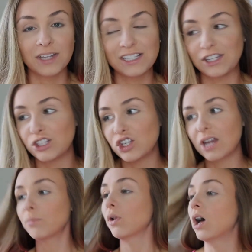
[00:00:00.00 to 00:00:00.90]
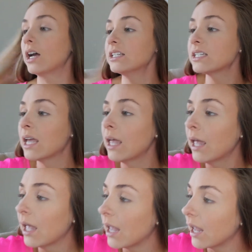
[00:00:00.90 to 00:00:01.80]
It's in the shade Blonde,
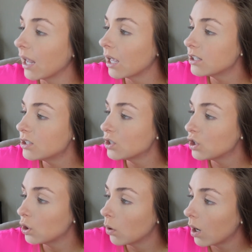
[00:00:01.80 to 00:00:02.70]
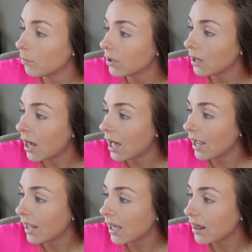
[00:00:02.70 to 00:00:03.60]
And to
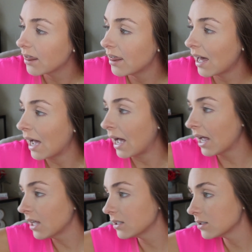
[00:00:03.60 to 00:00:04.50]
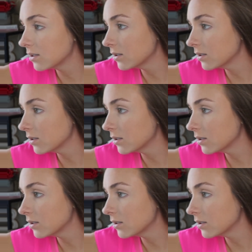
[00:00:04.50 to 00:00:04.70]
apply that,